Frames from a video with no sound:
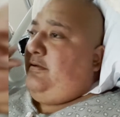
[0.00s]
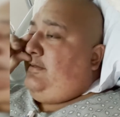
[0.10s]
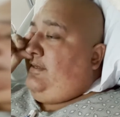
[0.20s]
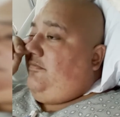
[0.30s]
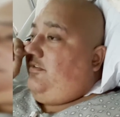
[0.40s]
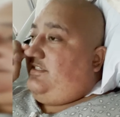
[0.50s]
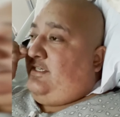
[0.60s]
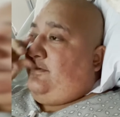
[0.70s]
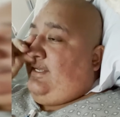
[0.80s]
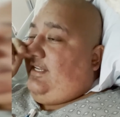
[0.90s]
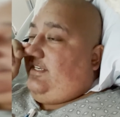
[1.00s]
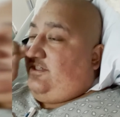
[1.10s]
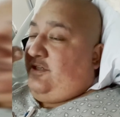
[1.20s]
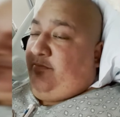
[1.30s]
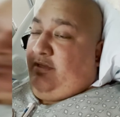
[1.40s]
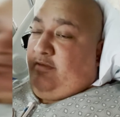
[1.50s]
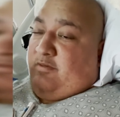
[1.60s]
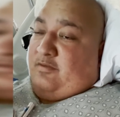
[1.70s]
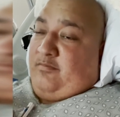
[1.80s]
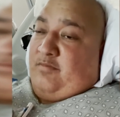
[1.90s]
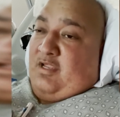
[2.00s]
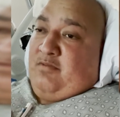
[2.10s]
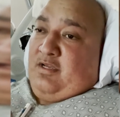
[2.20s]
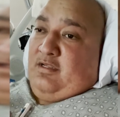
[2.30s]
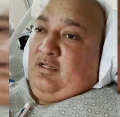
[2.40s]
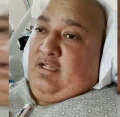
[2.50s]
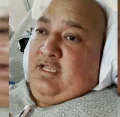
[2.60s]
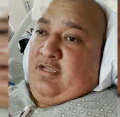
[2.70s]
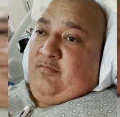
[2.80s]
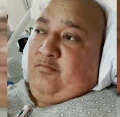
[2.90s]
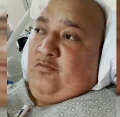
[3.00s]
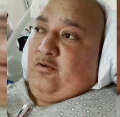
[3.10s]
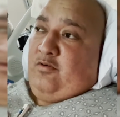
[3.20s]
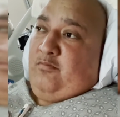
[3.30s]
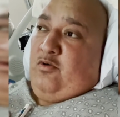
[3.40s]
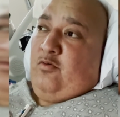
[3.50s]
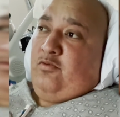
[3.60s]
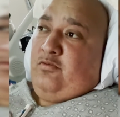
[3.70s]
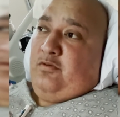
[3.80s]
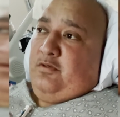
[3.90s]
And once they do that, it should be able to make my leg more mobile.